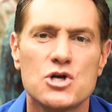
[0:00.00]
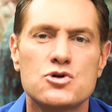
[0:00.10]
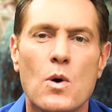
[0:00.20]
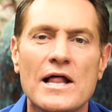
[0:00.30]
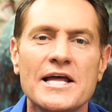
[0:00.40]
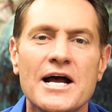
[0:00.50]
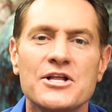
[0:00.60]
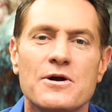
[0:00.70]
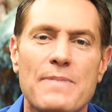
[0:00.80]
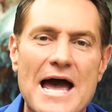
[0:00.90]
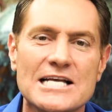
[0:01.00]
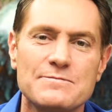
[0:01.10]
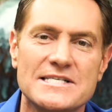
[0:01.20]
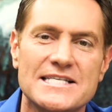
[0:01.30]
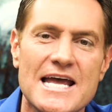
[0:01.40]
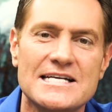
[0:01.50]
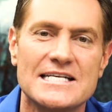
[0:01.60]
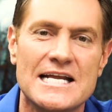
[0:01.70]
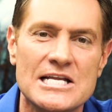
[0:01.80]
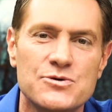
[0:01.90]
Dwelling on your past mistakes
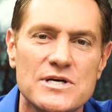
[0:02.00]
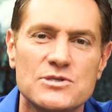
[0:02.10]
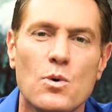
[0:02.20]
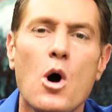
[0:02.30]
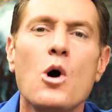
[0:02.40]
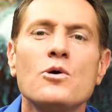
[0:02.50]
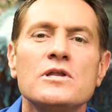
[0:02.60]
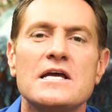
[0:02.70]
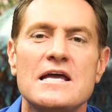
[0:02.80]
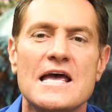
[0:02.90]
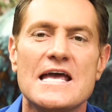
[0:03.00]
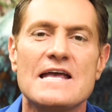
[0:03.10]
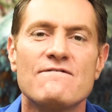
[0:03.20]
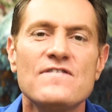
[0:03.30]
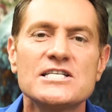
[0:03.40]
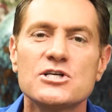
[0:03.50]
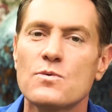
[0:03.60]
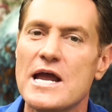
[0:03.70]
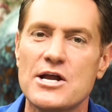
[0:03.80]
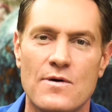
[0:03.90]
and injuries will only
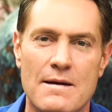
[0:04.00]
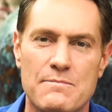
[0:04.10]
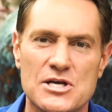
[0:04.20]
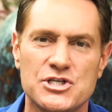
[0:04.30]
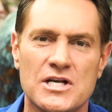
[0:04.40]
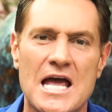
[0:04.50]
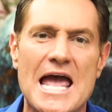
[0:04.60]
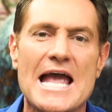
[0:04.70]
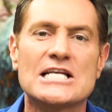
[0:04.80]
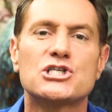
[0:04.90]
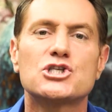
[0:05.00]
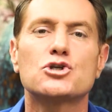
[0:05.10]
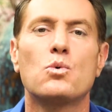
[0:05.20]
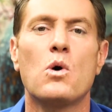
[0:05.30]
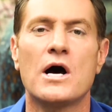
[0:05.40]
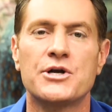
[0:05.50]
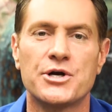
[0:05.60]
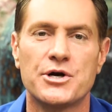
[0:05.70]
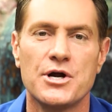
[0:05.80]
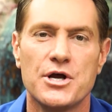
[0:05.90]
eviscerate your ambition and
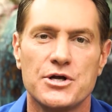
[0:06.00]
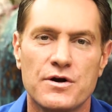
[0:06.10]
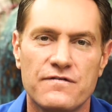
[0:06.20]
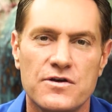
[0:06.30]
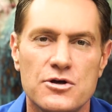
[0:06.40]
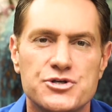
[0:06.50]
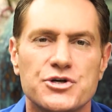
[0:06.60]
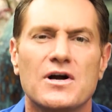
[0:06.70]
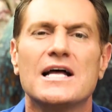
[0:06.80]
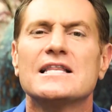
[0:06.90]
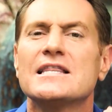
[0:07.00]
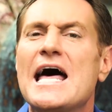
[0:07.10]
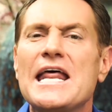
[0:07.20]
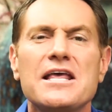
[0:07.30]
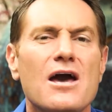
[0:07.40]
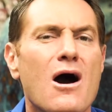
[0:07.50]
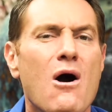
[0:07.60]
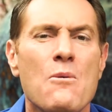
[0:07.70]
squander your future. Let it go,